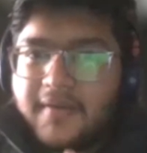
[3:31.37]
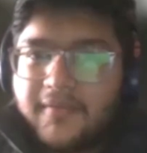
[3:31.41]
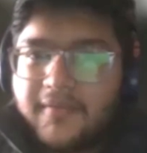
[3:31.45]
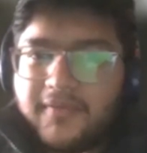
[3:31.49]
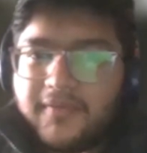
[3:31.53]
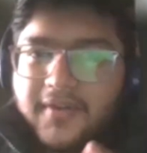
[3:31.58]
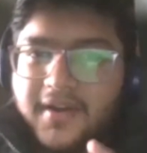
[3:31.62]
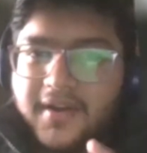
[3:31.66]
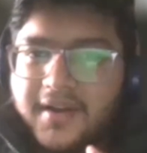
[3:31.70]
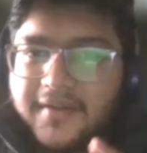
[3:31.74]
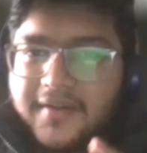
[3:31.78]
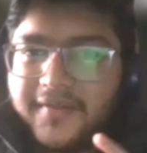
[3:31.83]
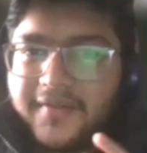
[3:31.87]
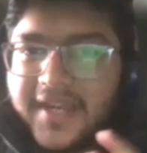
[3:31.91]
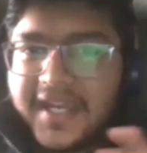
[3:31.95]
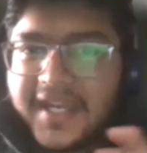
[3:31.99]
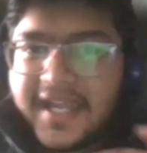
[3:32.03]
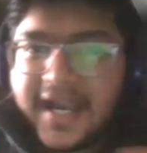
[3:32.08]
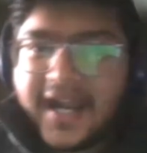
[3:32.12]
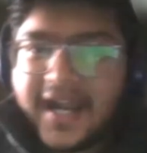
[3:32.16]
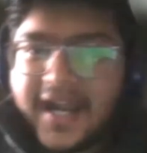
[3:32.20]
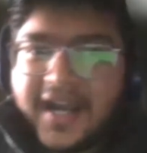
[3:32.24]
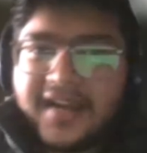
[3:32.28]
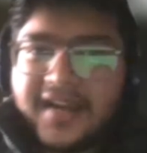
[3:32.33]
work
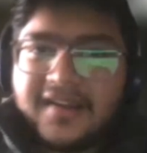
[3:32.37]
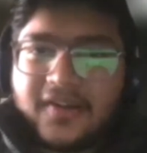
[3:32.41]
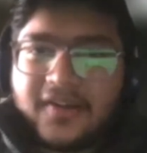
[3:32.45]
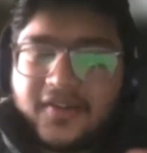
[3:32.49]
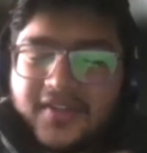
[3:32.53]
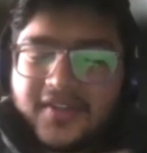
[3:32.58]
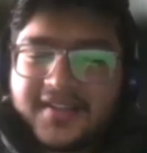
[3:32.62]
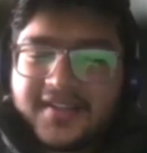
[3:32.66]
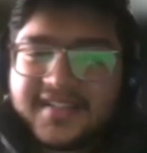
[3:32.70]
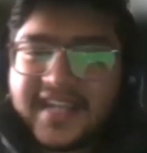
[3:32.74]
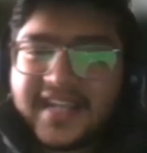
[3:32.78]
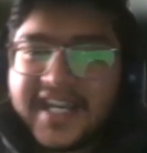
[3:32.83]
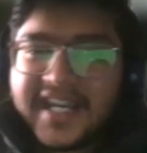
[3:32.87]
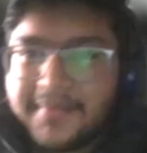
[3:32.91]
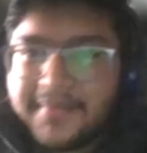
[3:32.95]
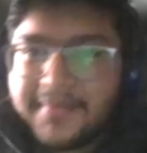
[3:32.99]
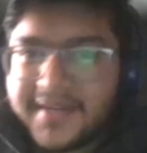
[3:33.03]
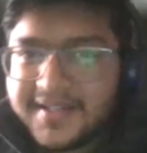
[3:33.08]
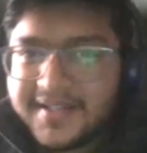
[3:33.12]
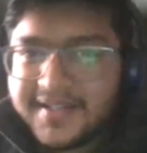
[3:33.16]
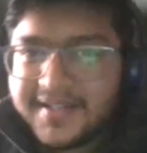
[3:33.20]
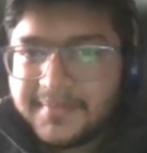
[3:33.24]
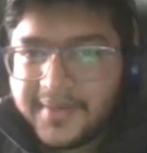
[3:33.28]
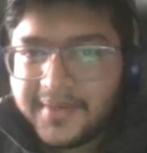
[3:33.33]
very hard on the
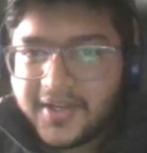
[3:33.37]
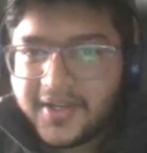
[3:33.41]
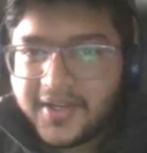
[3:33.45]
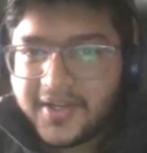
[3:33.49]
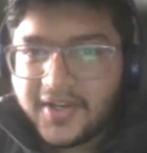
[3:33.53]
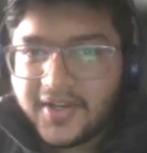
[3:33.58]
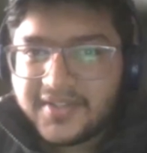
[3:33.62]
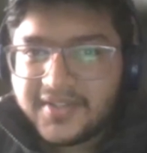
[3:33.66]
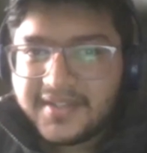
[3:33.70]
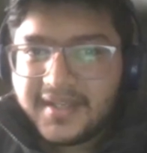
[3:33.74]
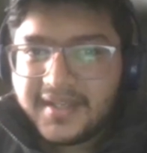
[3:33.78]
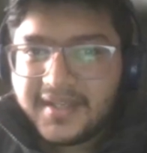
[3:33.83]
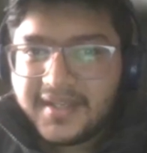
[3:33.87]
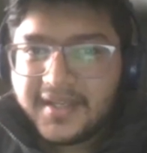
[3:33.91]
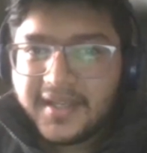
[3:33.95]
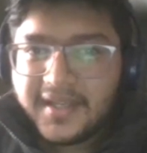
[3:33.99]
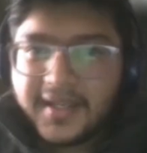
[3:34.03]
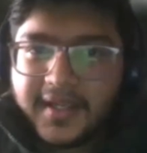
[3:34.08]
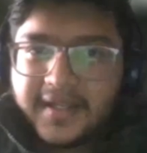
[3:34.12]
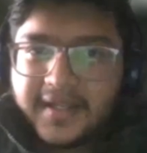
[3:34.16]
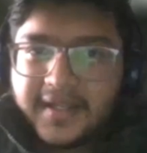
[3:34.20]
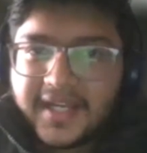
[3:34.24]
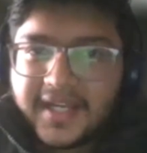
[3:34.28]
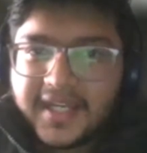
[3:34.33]
assignments, because
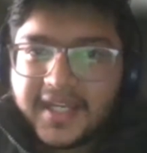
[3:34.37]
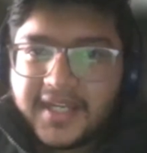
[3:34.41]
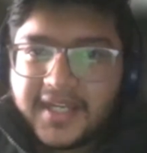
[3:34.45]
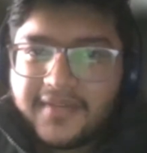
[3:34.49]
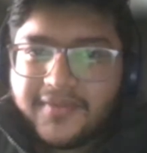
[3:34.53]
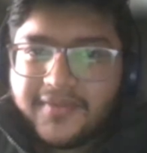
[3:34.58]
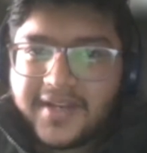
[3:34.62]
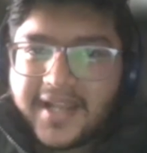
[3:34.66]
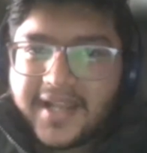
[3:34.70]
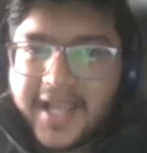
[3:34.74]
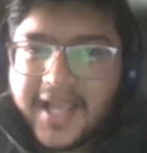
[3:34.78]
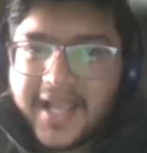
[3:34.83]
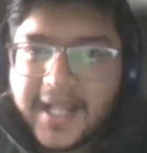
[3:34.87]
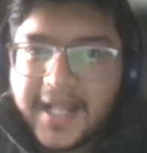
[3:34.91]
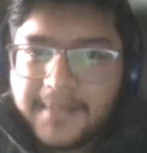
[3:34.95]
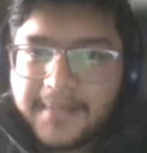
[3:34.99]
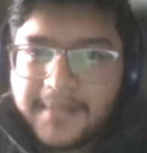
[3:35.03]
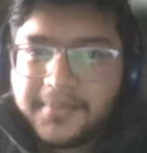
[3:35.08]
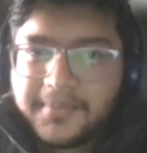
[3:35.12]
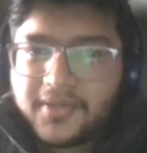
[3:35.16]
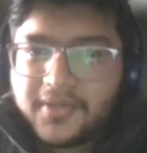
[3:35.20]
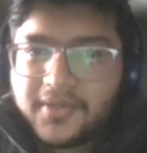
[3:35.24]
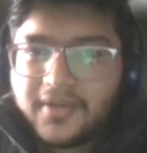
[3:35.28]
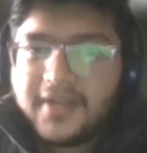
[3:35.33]
that it will
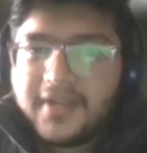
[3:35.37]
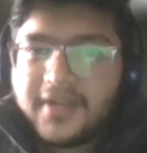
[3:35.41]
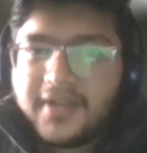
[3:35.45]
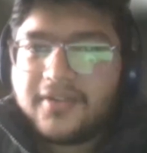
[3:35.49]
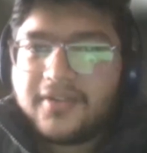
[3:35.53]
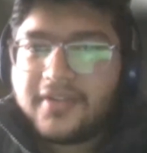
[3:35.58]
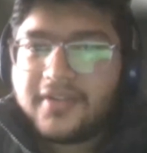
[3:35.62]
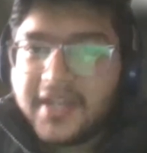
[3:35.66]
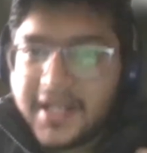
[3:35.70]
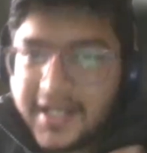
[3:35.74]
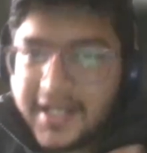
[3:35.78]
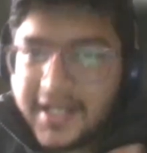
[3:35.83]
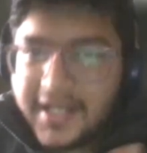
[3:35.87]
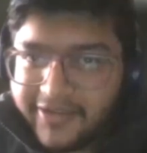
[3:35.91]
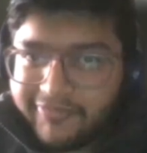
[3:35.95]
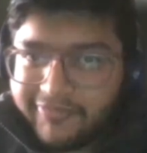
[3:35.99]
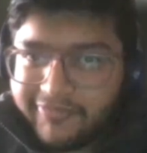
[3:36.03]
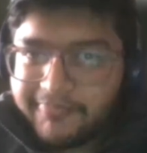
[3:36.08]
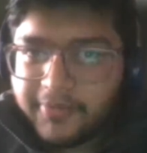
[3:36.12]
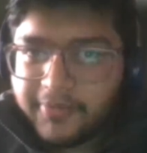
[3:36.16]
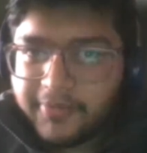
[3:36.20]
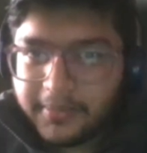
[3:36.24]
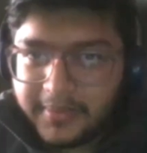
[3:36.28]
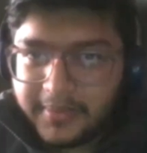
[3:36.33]
help you in real
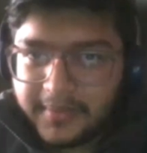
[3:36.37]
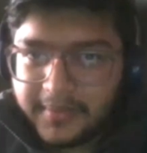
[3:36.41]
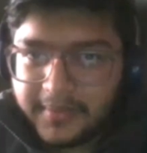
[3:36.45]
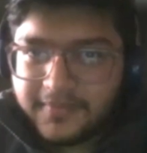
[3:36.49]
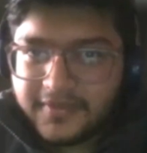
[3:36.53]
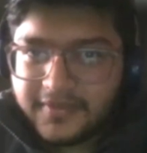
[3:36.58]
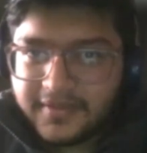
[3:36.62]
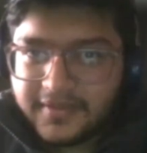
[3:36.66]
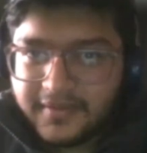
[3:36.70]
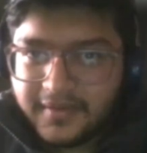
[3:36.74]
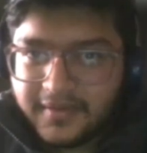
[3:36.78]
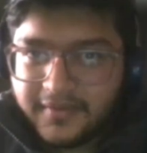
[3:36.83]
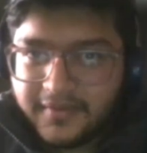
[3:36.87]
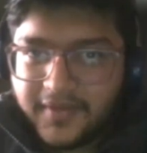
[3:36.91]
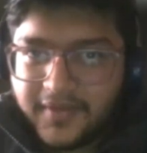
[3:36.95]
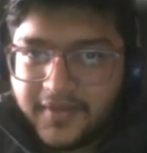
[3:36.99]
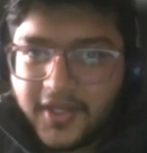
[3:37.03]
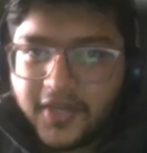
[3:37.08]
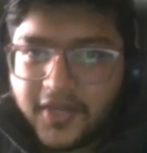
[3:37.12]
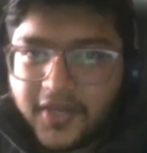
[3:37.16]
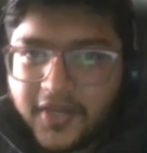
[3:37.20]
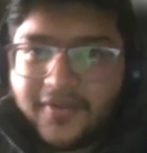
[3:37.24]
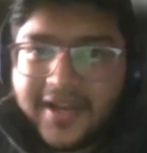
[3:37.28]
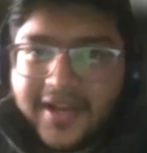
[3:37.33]
life problems
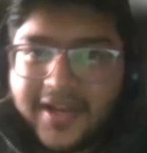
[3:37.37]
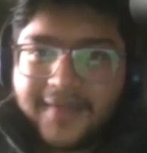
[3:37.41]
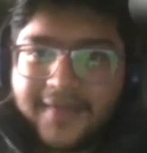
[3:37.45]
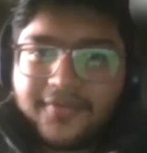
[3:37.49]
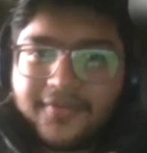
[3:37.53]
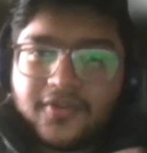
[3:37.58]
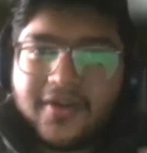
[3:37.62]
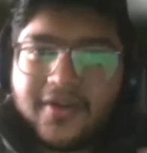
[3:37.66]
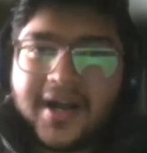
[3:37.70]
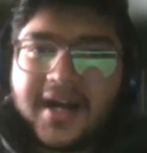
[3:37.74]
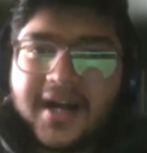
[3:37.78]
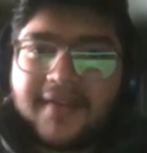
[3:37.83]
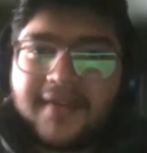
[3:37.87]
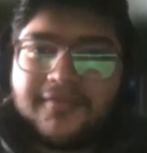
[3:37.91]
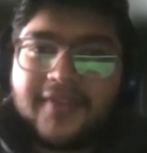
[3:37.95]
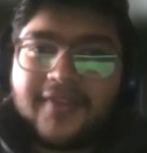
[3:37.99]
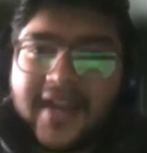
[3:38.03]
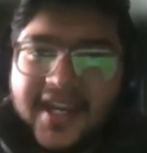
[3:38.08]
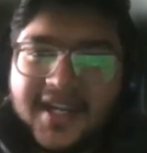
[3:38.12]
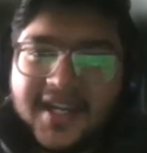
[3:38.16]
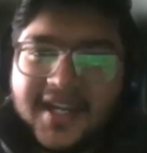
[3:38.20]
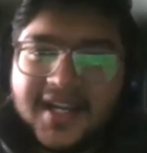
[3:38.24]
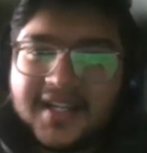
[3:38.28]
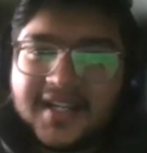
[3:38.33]
where you will have to
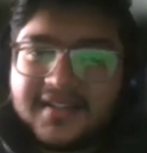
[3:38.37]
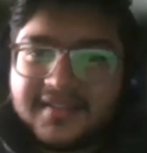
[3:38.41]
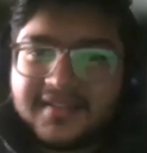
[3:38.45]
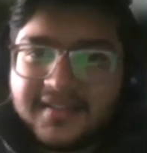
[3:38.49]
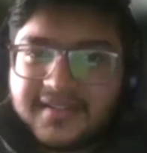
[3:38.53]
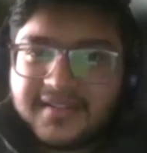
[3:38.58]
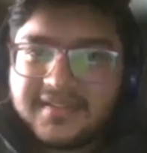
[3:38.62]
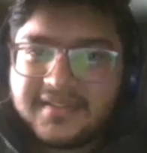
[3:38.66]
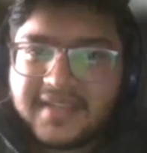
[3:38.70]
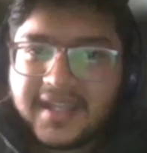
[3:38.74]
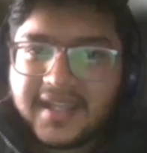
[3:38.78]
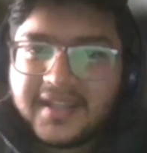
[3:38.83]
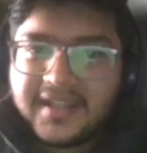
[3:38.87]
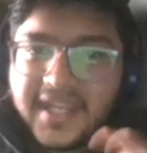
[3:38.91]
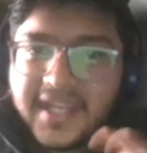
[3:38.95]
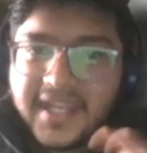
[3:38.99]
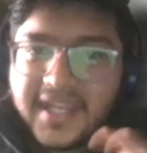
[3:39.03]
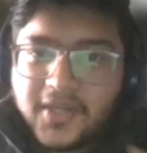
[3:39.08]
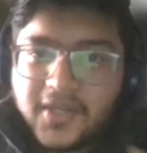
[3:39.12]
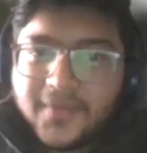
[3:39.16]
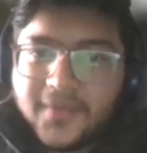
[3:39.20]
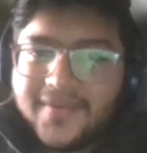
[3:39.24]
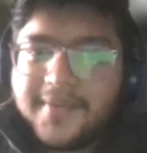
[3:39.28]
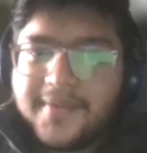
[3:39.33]
find answers, and
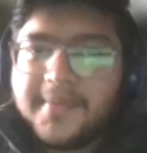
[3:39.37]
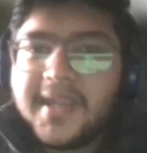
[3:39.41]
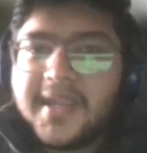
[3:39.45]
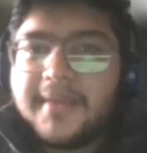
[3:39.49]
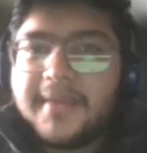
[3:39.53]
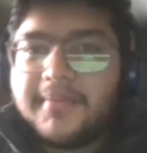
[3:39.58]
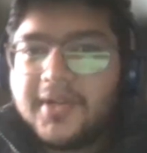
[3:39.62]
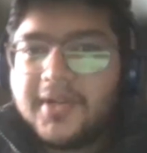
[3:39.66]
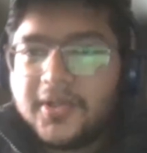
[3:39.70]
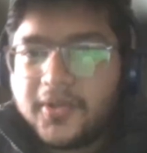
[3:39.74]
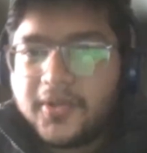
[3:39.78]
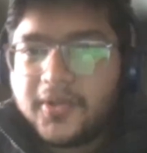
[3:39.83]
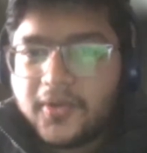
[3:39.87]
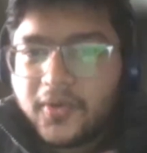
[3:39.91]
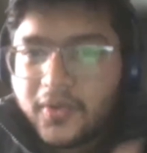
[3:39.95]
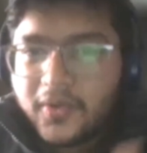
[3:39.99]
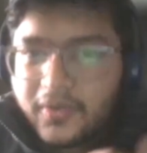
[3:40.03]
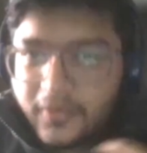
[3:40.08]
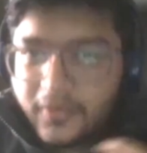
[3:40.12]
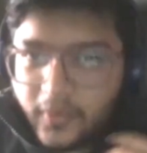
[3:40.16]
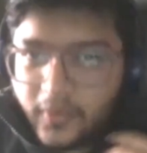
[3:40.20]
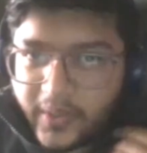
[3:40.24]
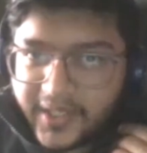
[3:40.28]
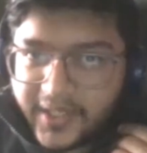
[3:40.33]
then you will be able
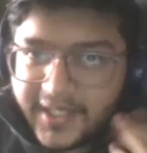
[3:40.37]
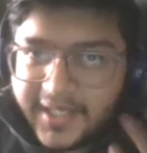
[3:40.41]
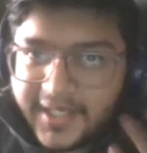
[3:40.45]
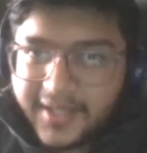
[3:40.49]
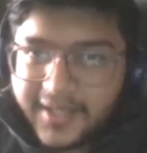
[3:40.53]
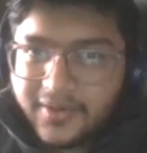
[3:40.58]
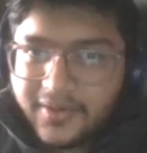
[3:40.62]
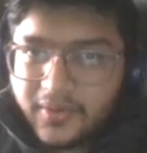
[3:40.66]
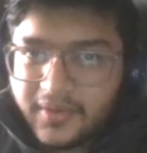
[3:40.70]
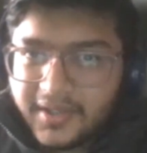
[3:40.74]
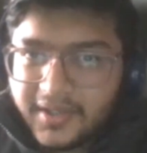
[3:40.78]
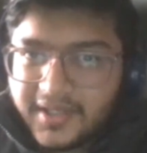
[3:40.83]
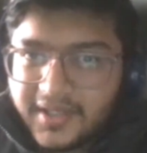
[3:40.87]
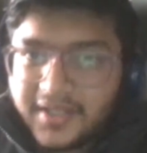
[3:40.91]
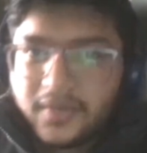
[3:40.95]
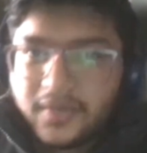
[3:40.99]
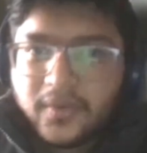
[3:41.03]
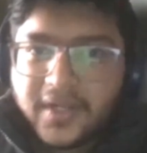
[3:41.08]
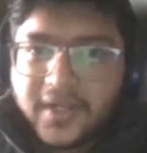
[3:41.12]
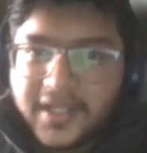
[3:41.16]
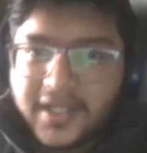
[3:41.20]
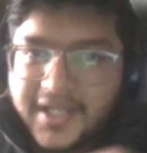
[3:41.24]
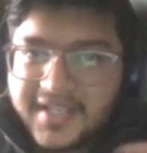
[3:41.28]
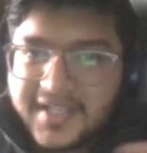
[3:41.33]
to quickly Google,
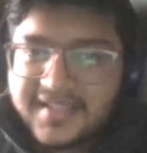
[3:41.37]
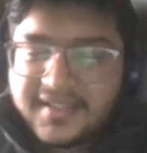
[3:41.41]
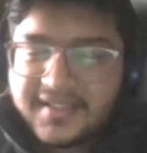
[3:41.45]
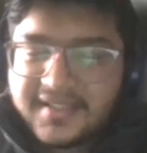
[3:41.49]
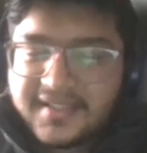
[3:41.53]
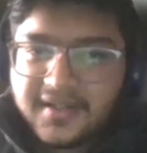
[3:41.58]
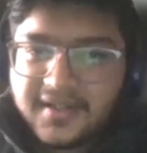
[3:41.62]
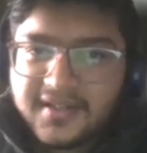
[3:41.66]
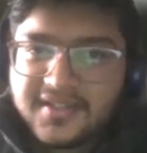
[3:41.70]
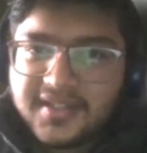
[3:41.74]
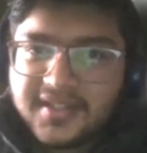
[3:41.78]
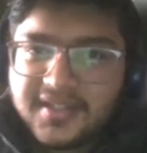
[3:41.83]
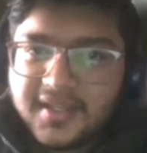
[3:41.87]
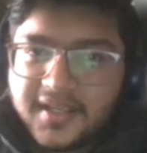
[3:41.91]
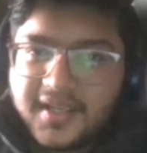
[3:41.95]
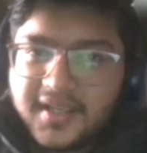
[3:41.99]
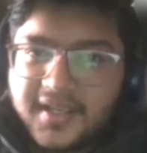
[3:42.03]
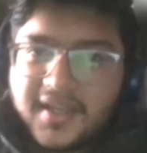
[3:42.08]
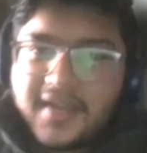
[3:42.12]
quickly search